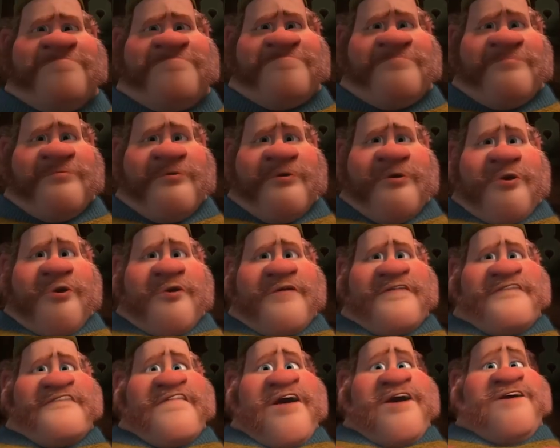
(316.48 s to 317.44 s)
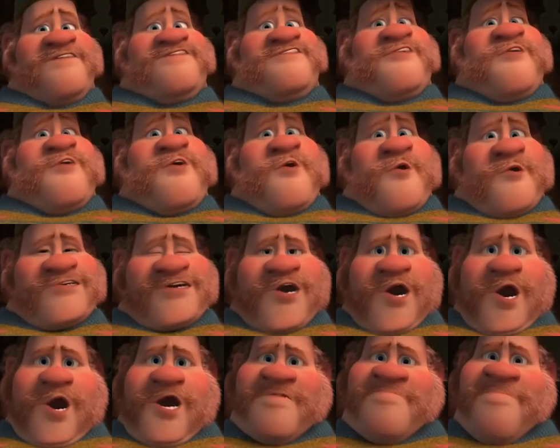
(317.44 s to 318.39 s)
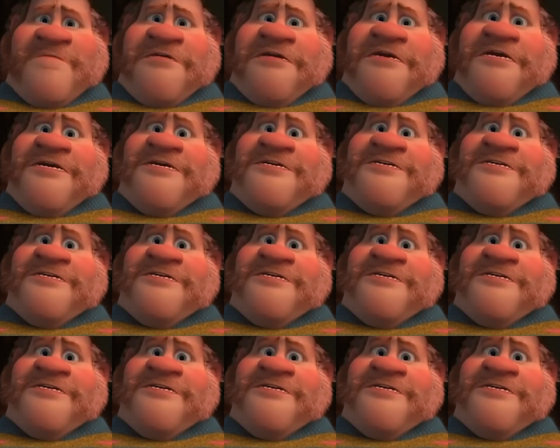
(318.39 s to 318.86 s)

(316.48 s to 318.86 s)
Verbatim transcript: In the very large Oaken's trading post,